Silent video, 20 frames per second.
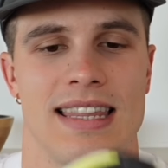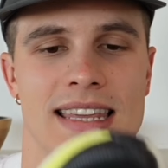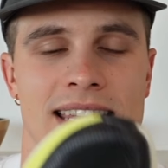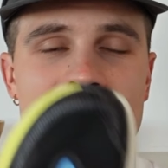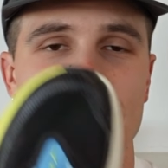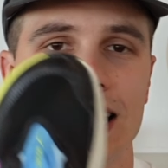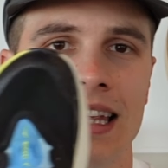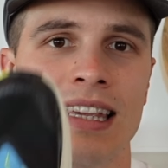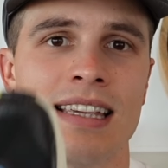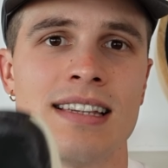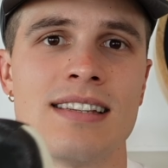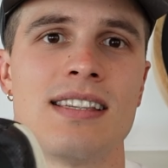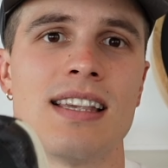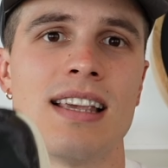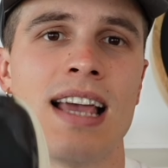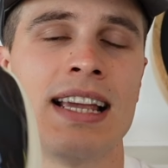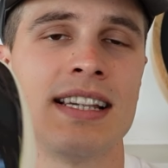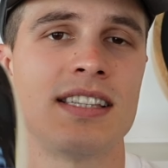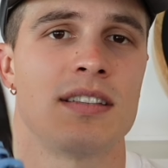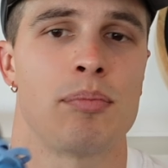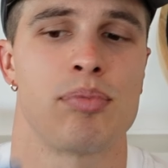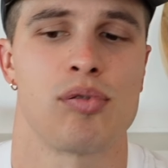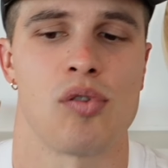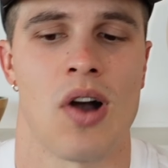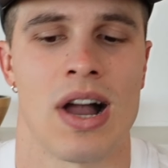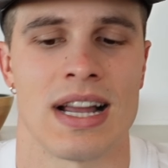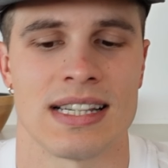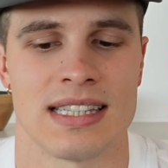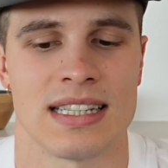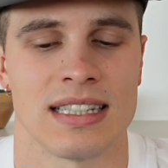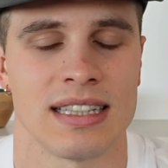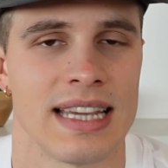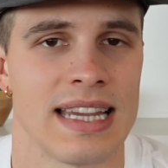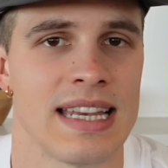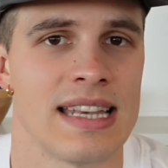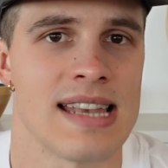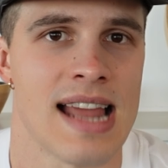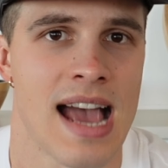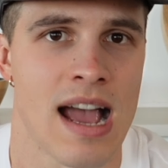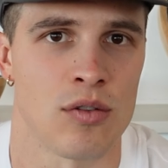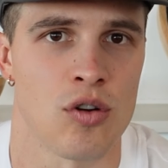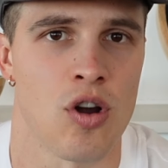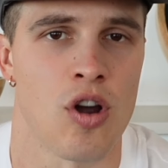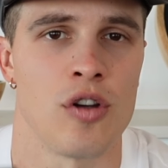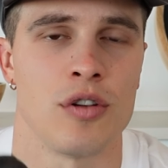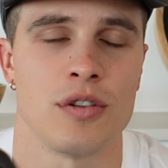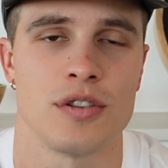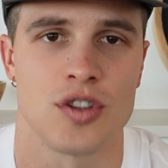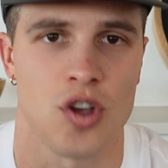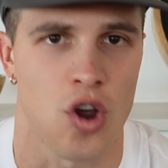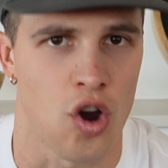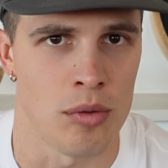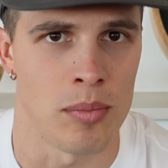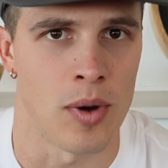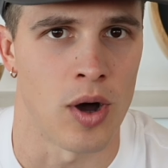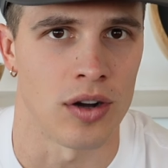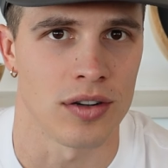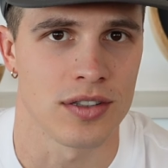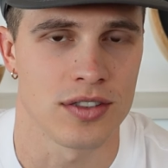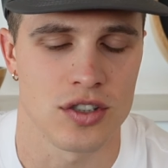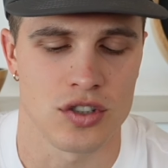It is a surprisingly narrow toe box.